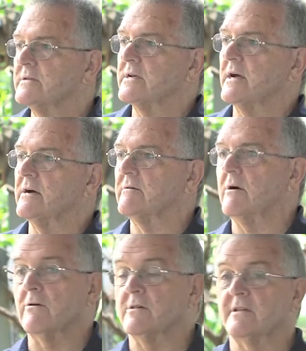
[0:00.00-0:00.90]
So
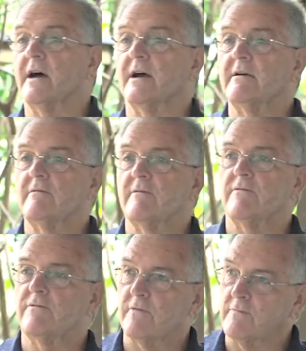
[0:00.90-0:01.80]
auction day
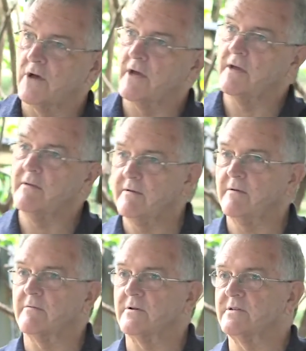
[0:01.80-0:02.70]
for me
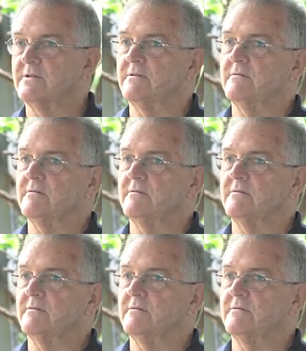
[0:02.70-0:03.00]
was,